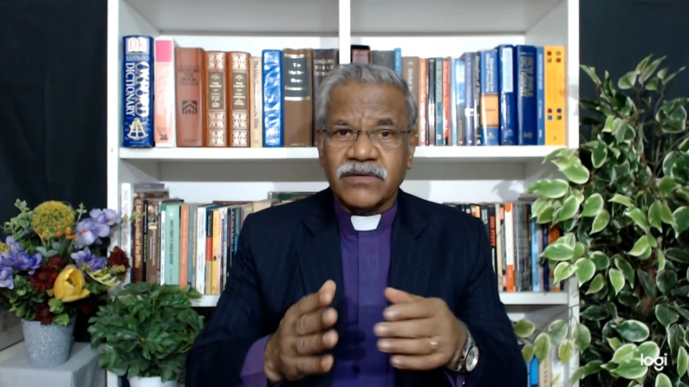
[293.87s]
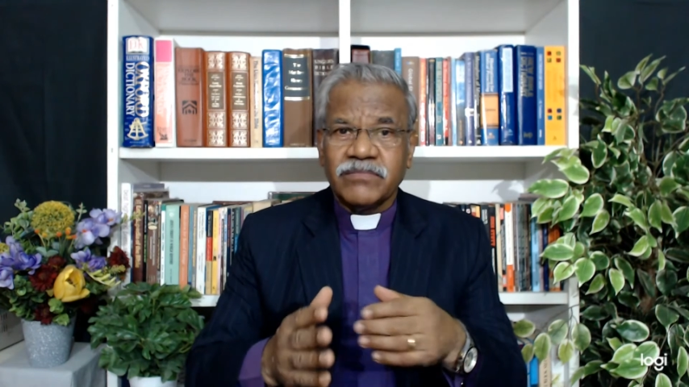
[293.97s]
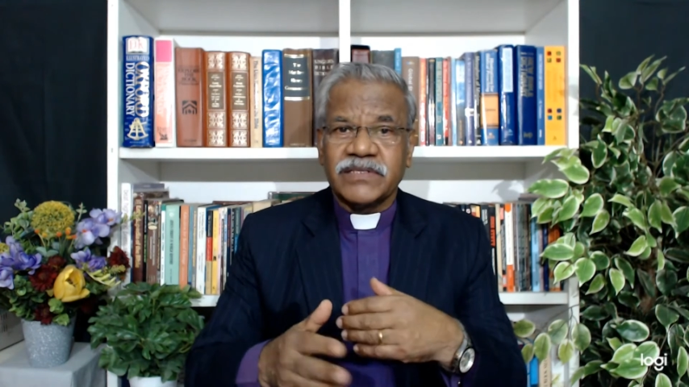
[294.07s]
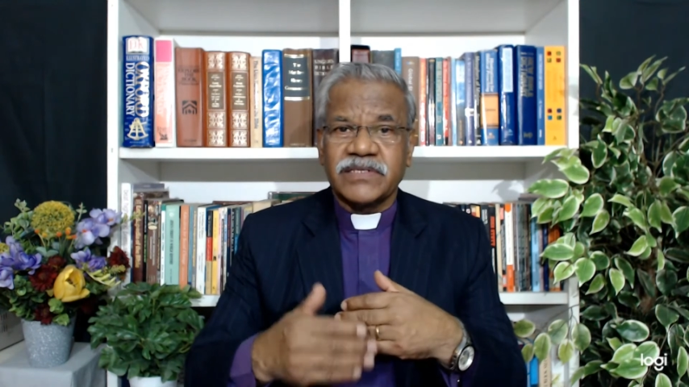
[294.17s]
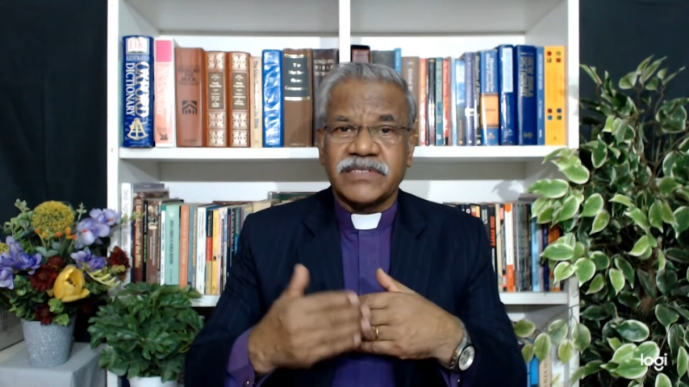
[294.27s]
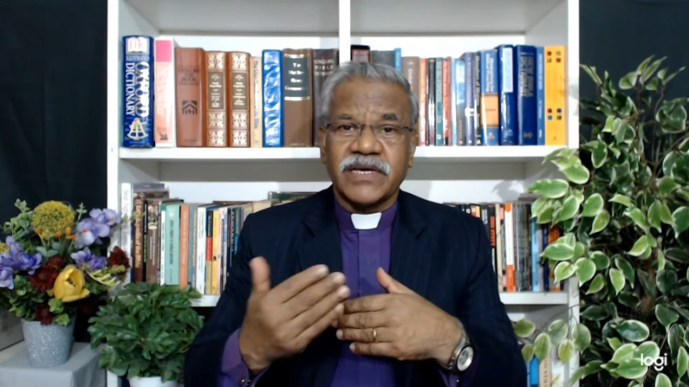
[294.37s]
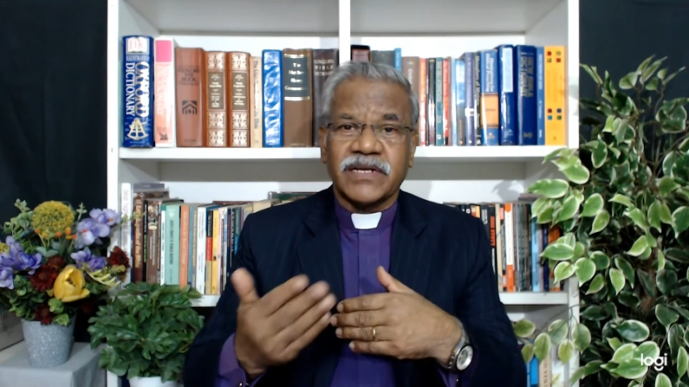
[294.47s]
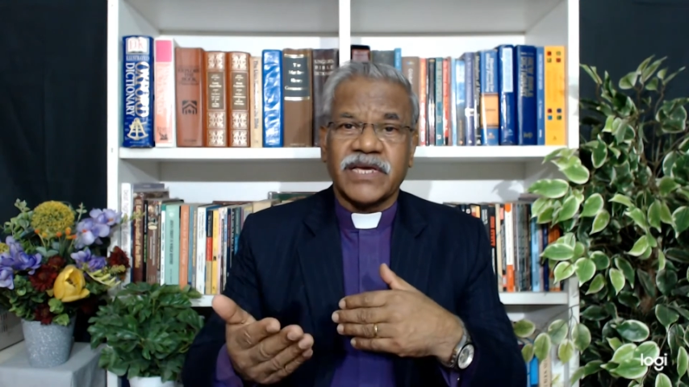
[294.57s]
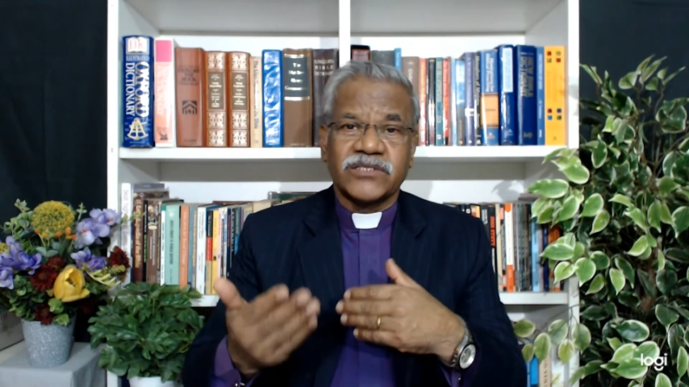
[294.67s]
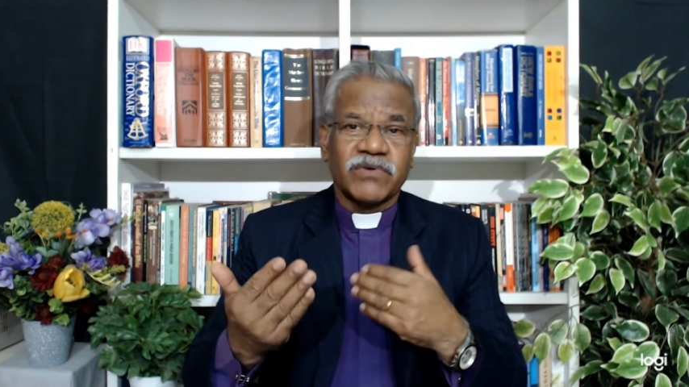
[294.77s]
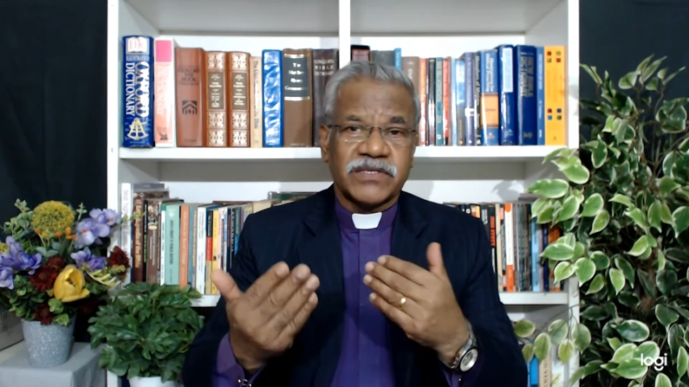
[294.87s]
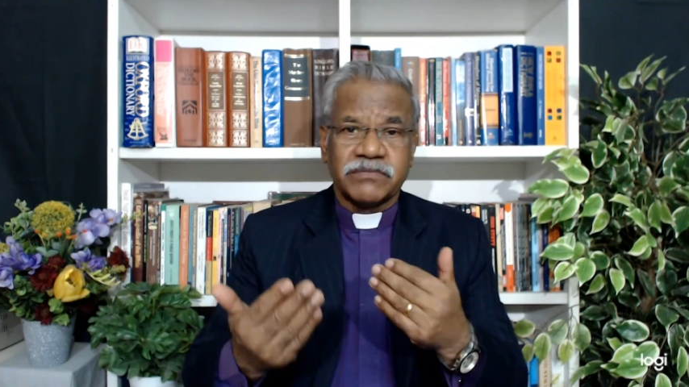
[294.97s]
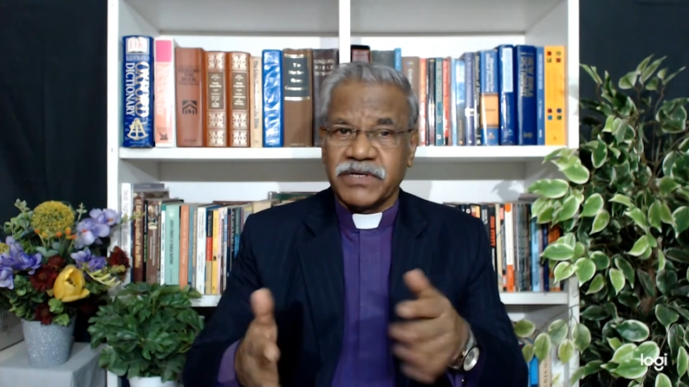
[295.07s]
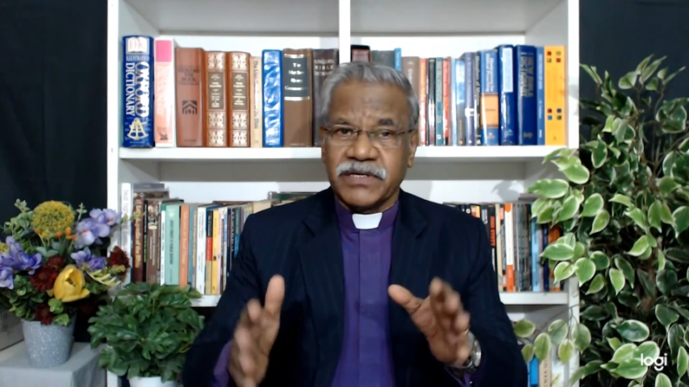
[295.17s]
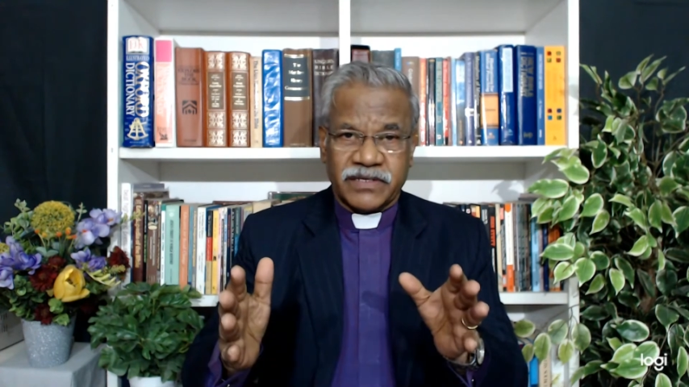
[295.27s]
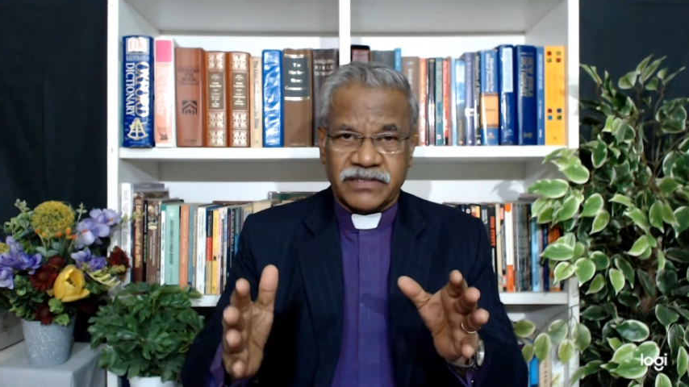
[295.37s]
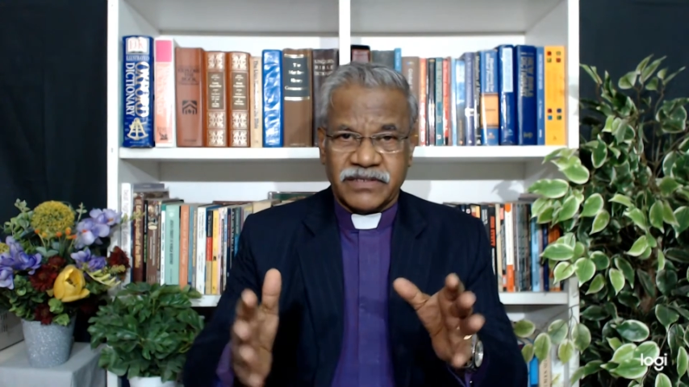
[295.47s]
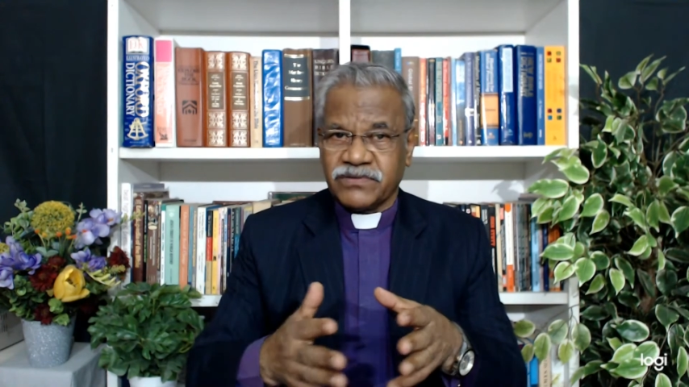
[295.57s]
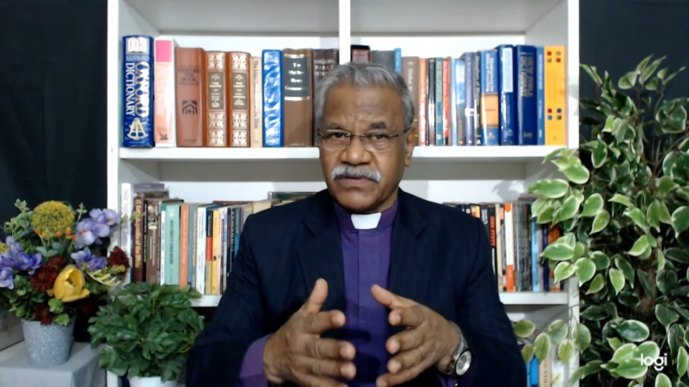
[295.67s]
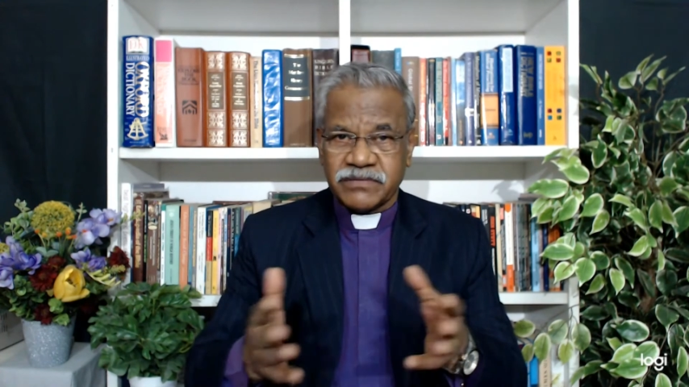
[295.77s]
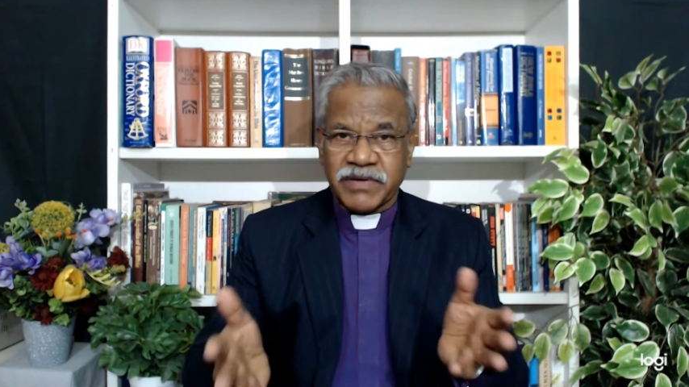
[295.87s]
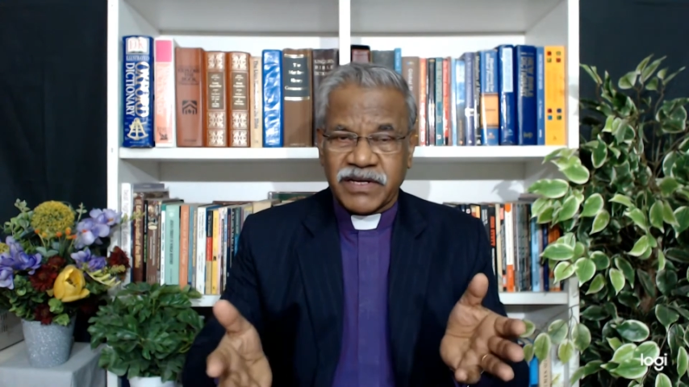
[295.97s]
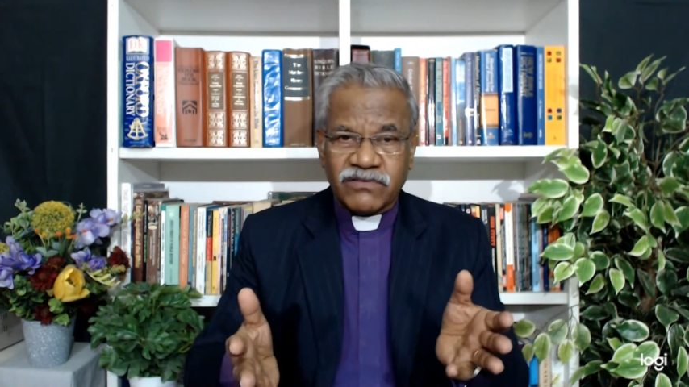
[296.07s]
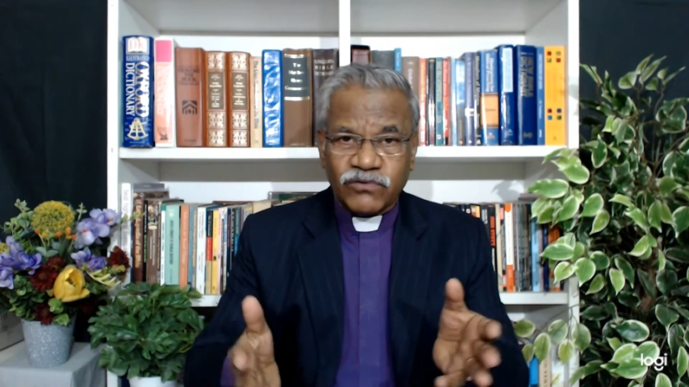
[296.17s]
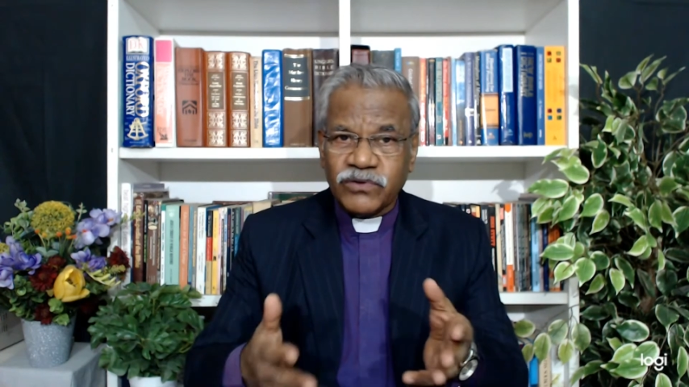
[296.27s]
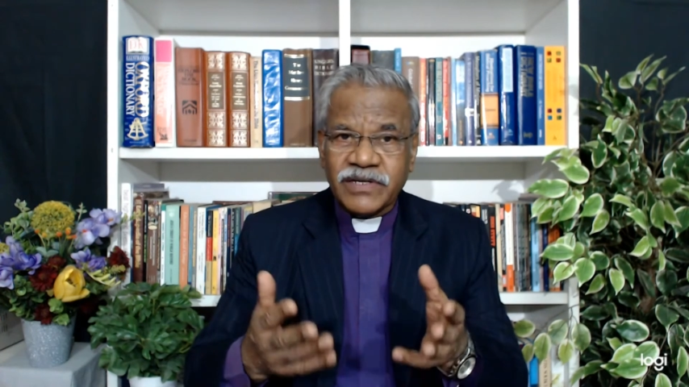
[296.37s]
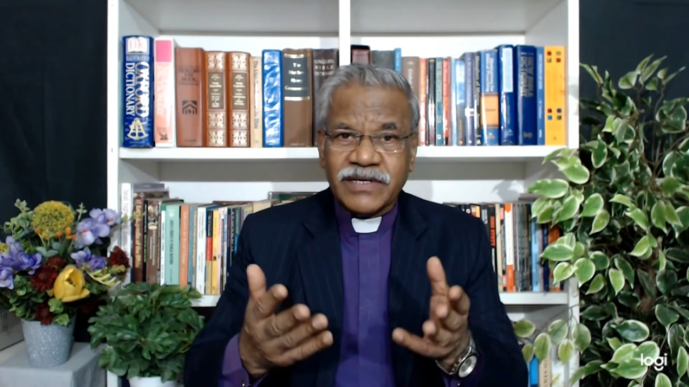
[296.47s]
but the staircase was burning. It was made of wood.